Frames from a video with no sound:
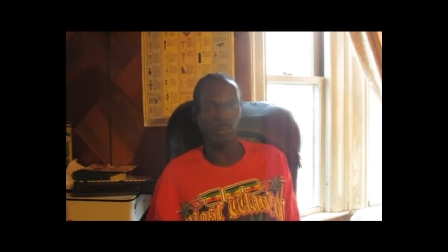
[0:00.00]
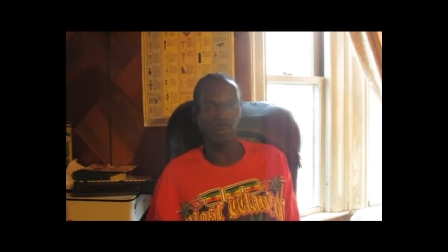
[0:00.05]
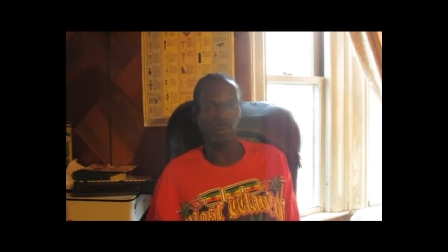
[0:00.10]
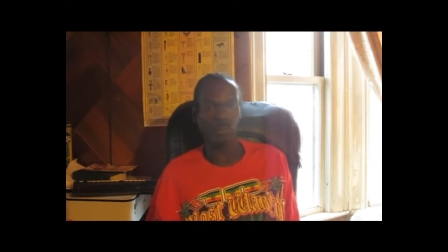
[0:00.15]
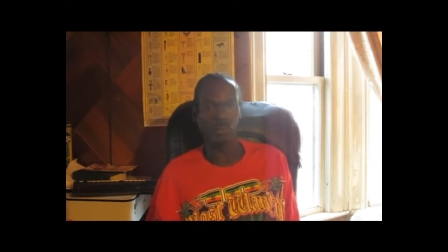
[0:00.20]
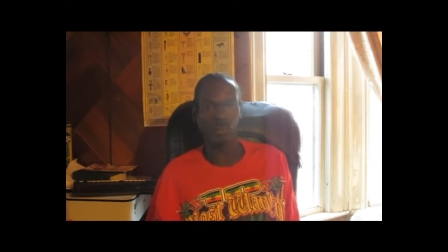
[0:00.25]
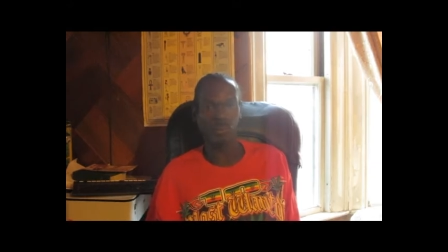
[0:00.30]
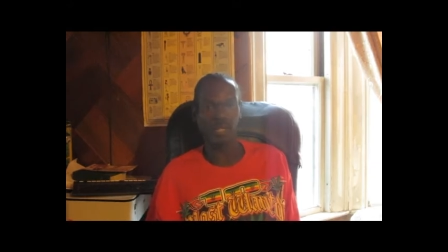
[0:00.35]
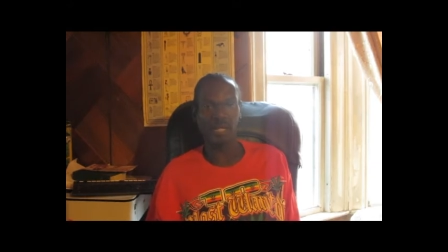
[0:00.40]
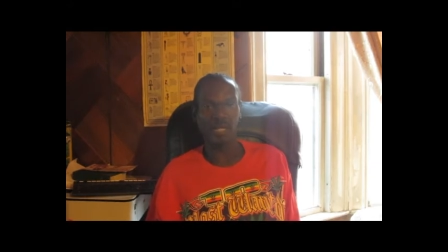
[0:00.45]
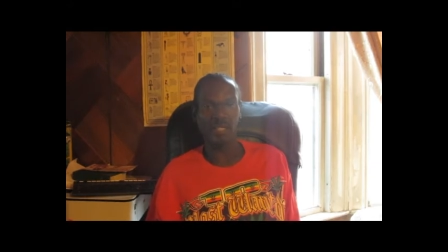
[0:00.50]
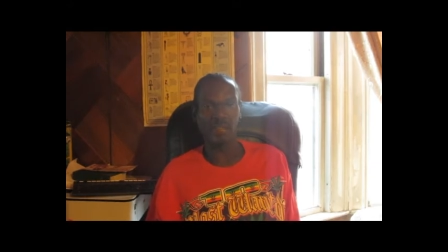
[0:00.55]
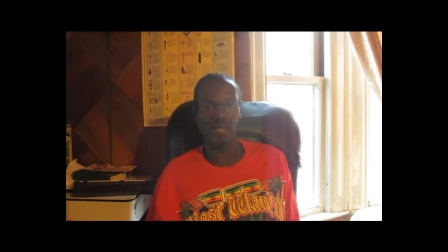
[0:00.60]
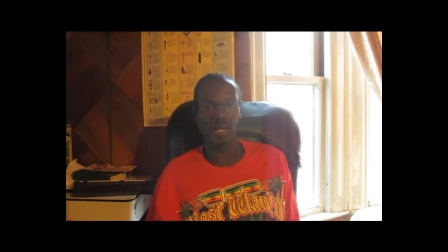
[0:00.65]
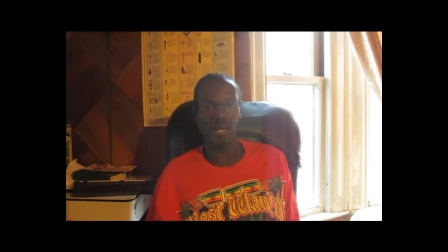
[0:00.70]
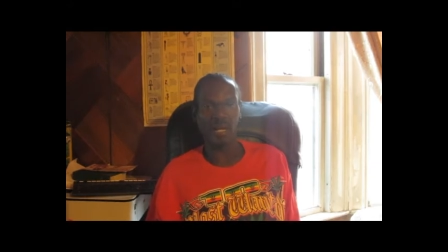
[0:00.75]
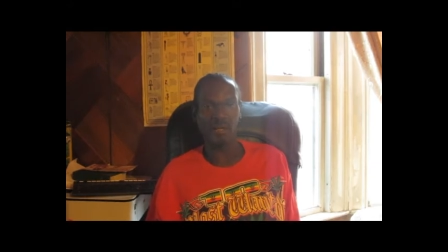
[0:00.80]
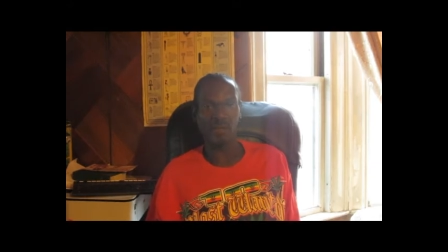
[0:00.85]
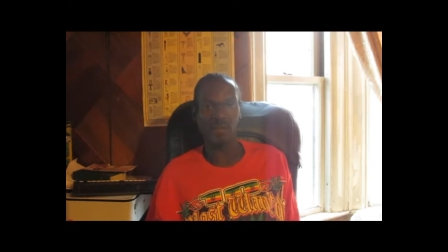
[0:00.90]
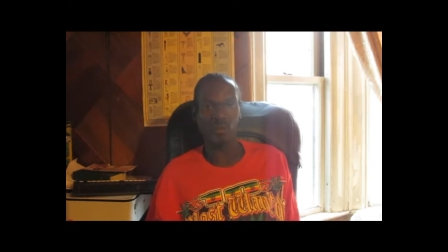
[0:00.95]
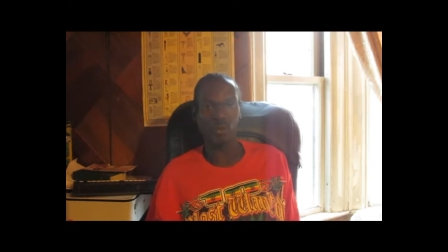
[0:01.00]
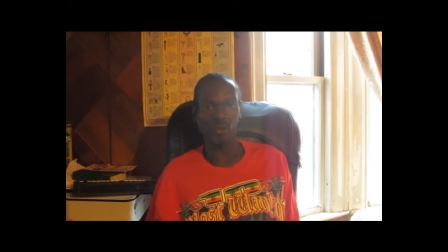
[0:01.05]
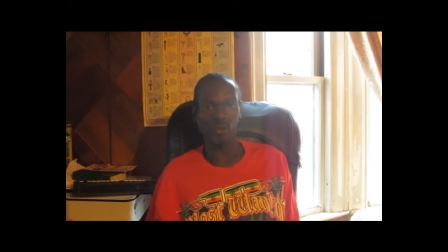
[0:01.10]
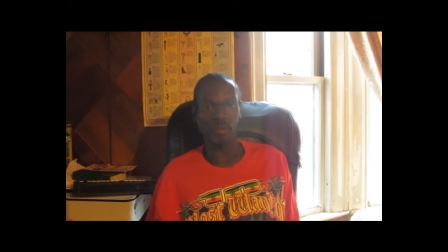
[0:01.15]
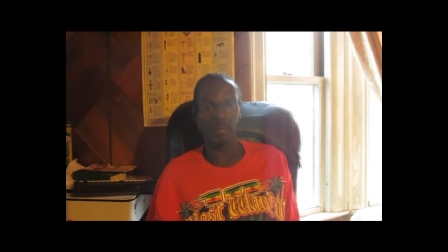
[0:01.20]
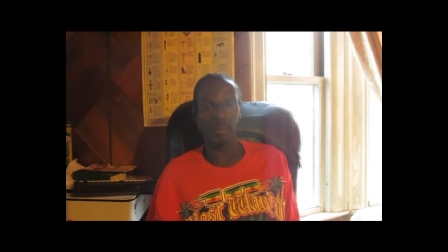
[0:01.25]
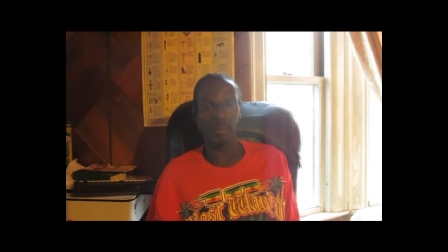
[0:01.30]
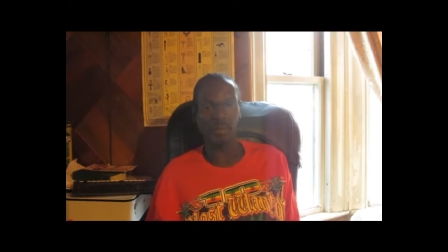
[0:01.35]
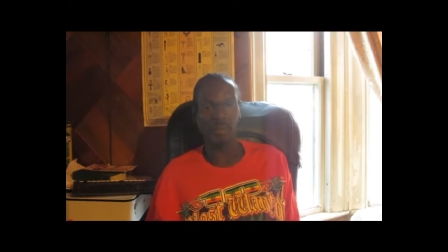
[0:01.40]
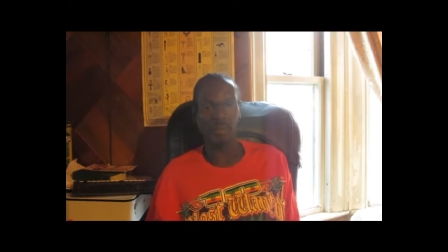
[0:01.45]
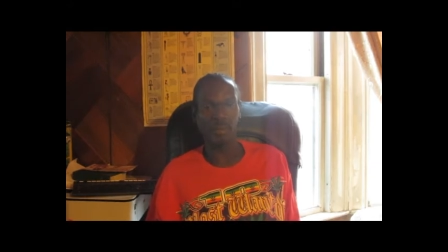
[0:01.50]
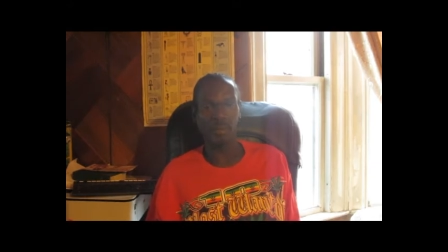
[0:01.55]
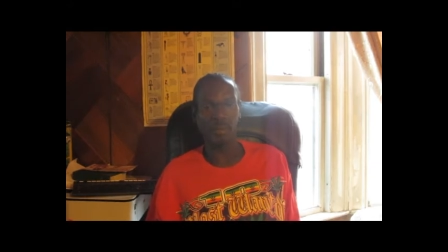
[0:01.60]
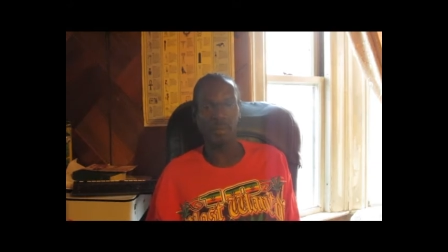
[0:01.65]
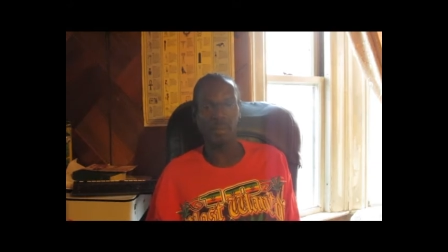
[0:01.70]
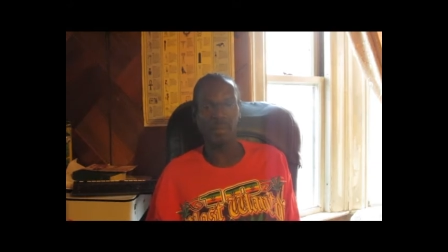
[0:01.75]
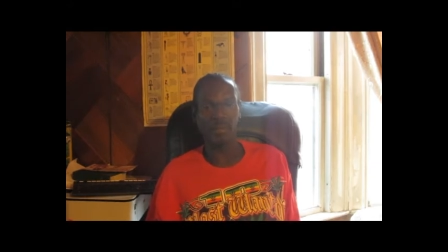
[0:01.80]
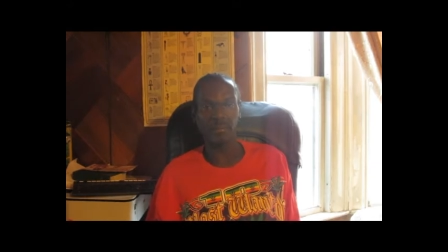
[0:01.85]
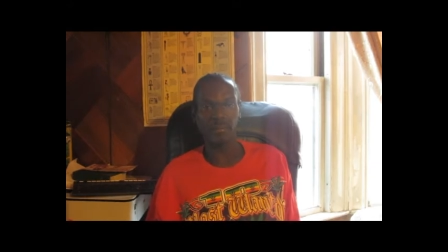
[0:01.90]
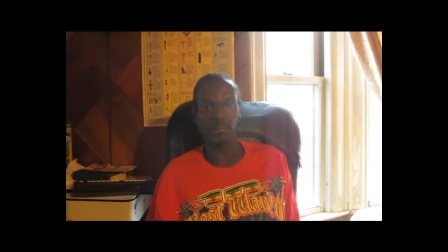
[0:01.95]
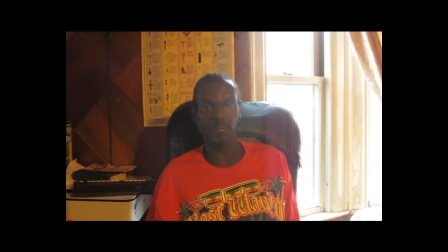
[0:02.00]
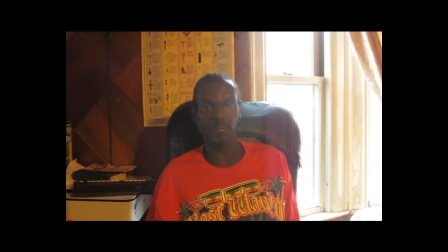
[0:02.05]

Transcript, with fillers: Today is October 8,